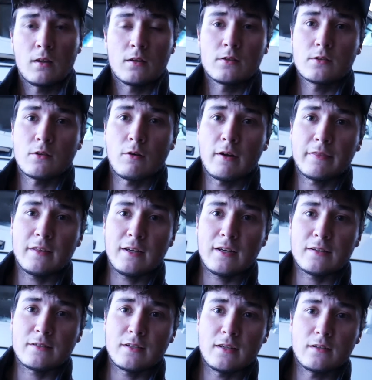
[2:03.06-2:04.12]
So I think
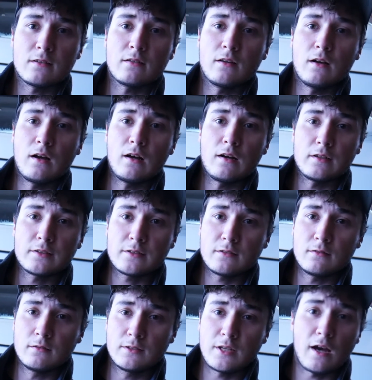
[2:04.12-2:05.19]
I said
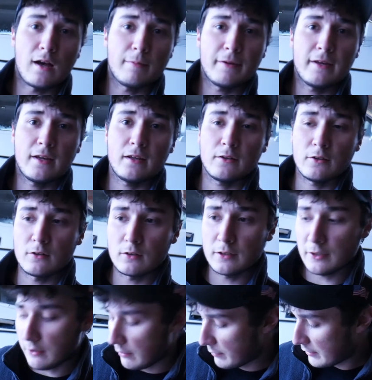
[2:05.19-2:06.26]
top hat
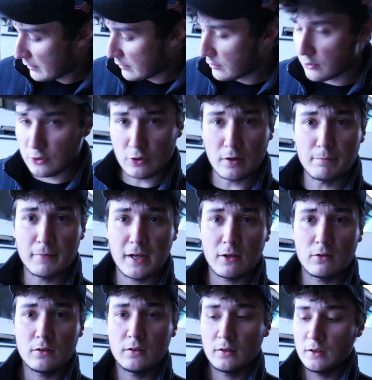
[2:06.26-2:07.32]
earlier, I meant the strut
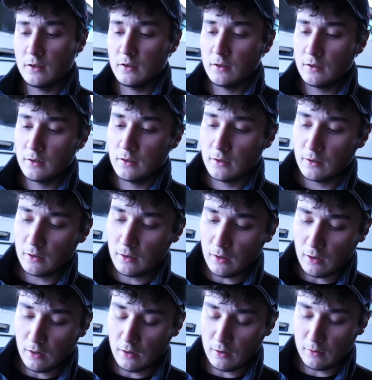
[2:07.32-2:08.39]
mount,
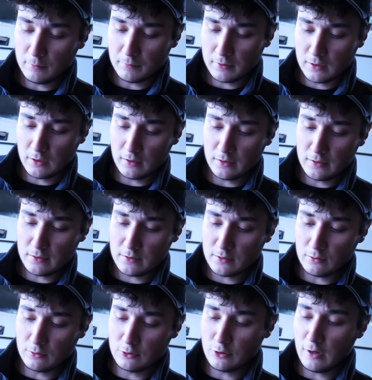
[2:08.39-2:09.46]

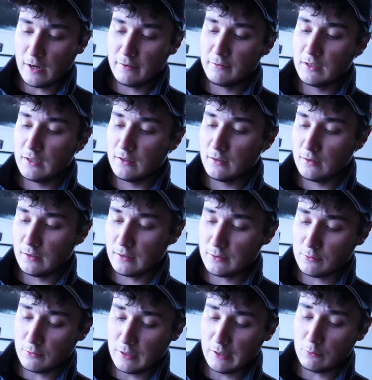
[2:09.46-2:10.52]
cause driving it
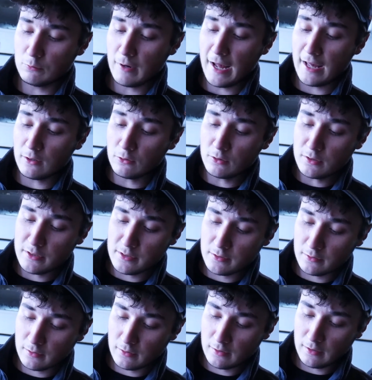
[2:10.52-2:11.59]
rattles,
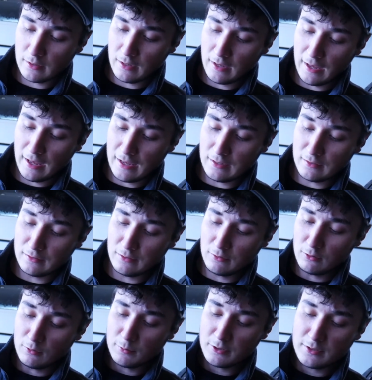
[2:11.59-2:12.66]
and you
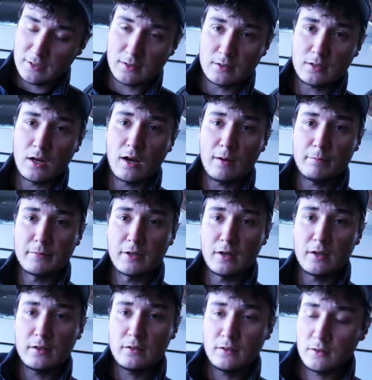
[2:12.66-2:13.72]
can almost see the top
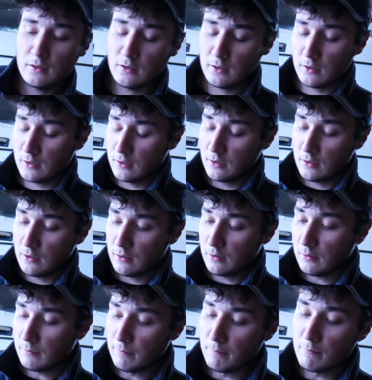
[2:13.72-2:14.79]
nut
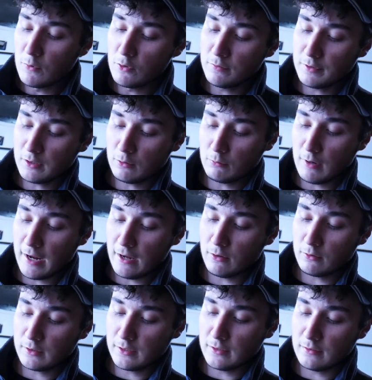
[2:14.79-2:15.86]
moving
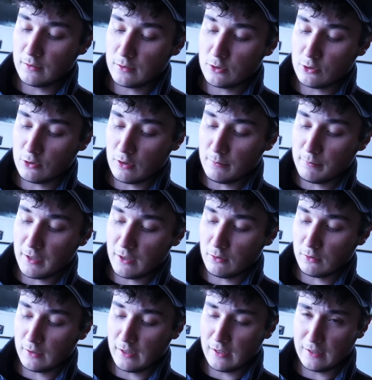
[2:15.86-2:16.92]
around in the strut
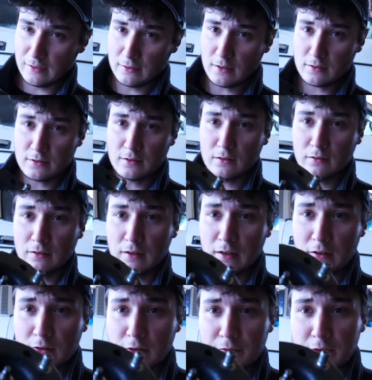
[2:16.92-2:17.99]
mount, and it doesn't, I
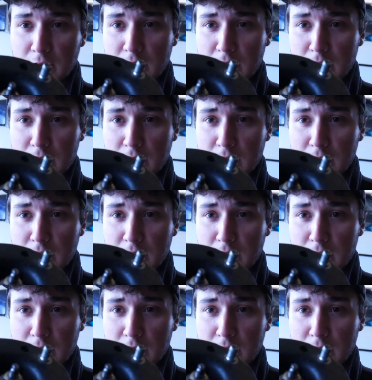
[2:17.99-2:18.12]
don't know if you